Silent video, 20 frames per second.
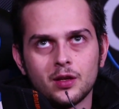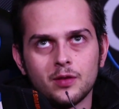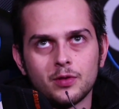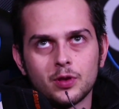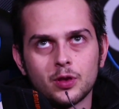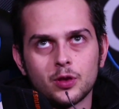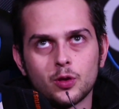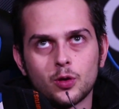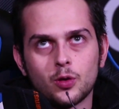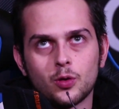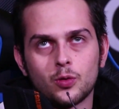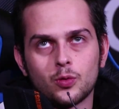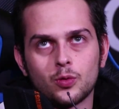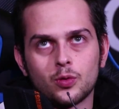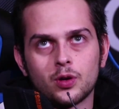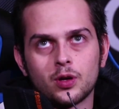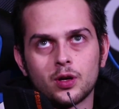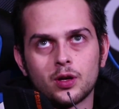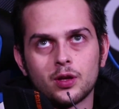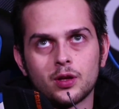even
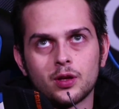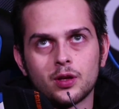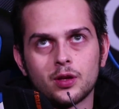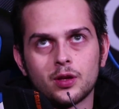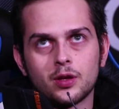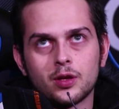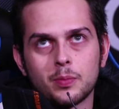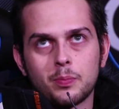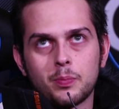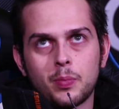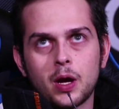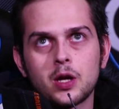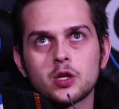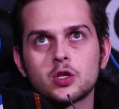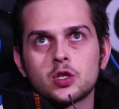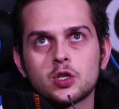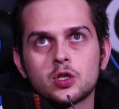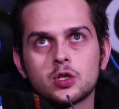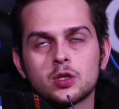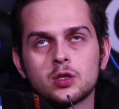though the
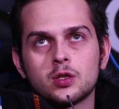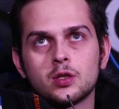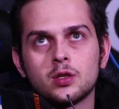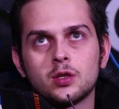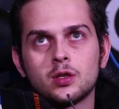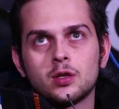patch